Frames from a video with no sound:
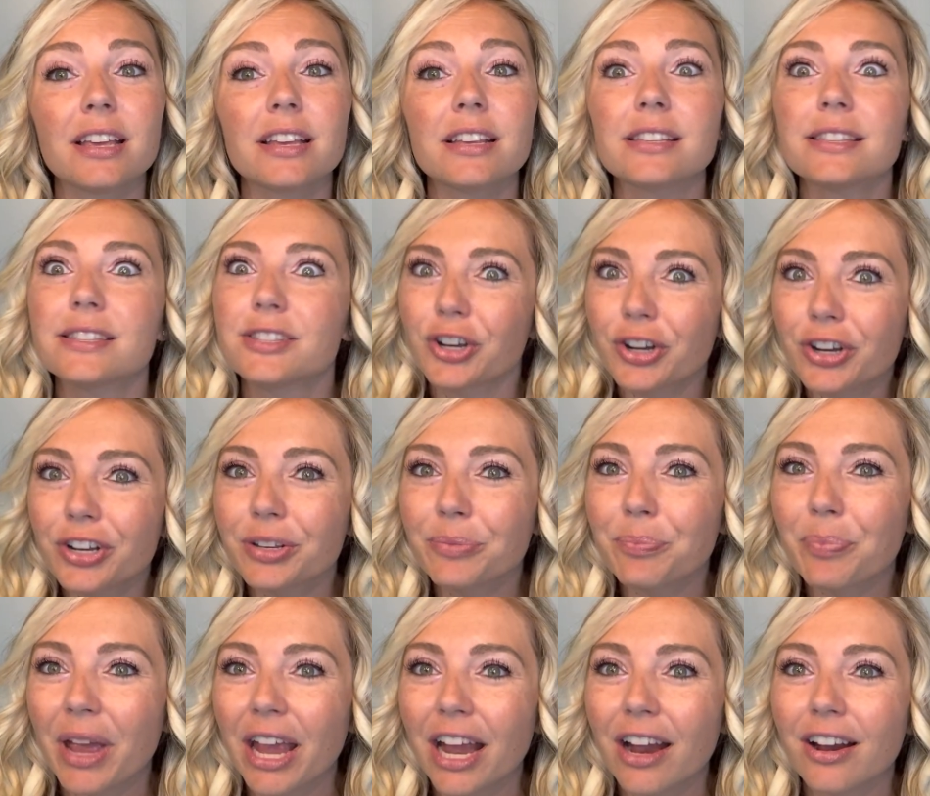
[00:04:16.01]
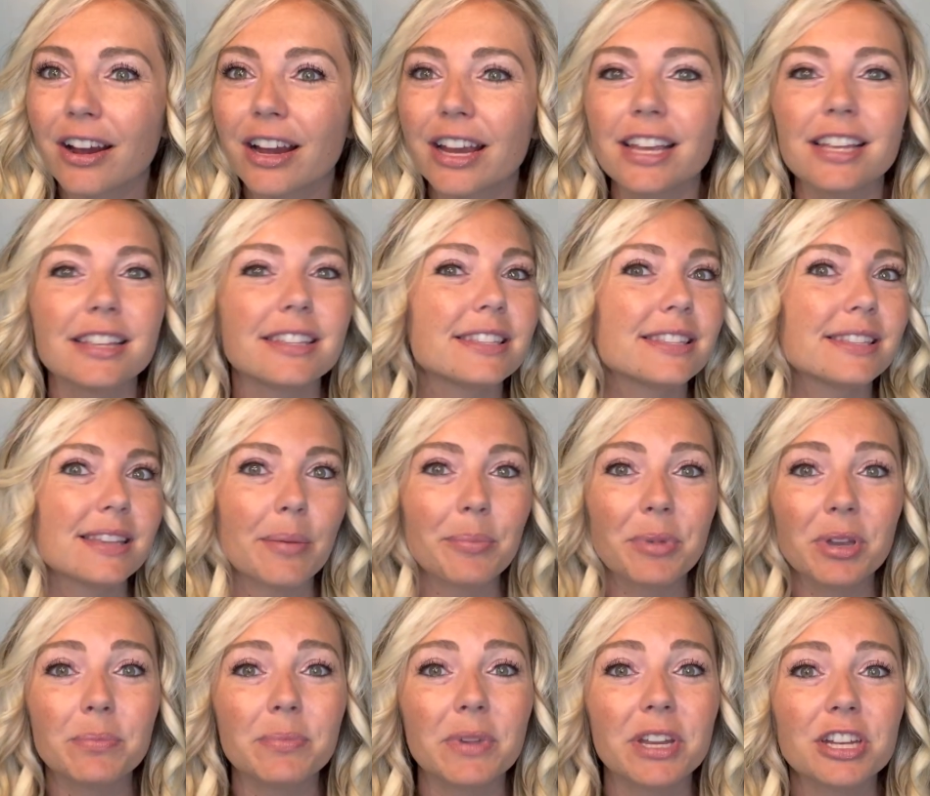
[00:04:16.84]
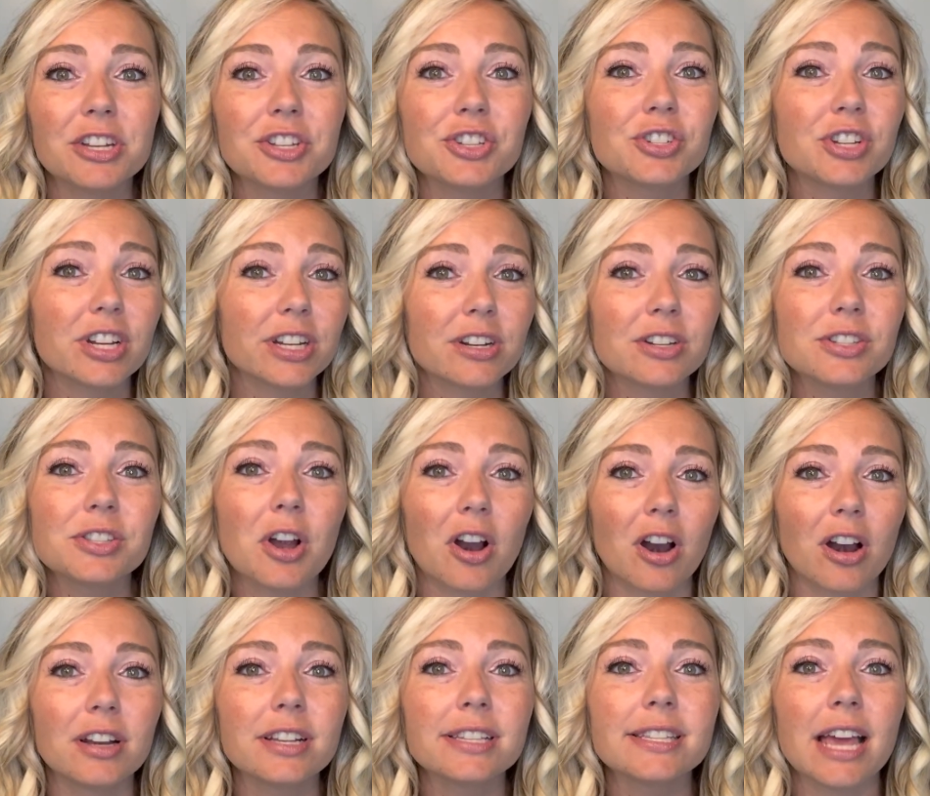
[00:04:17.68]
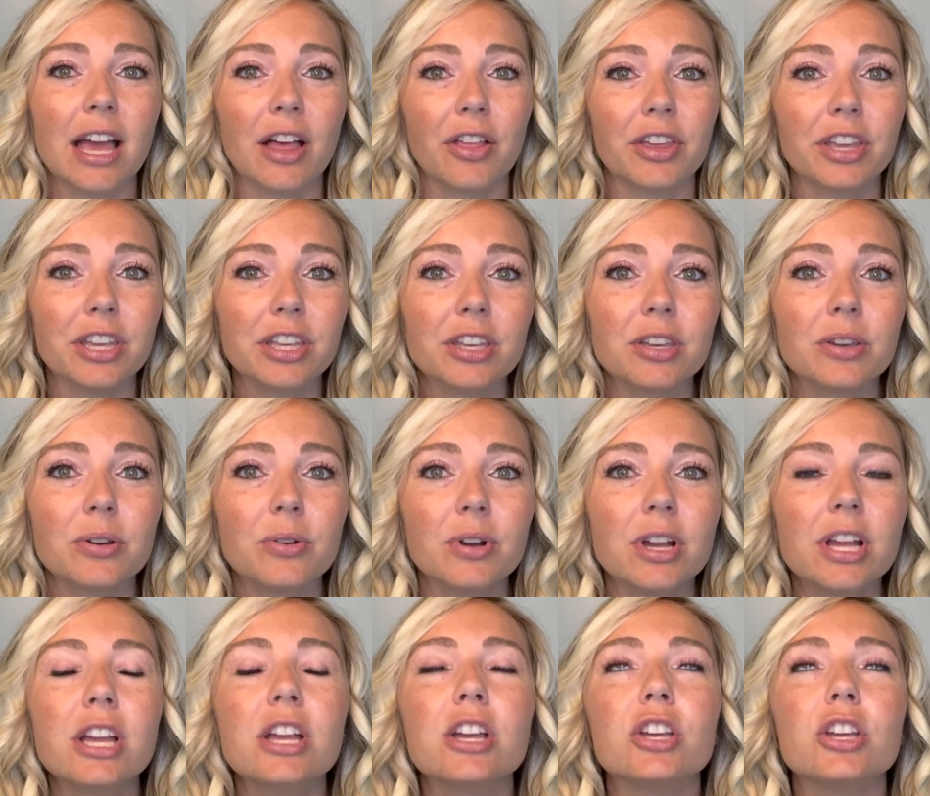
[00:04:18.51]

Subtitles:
certain parents, some administrators aren't telling you,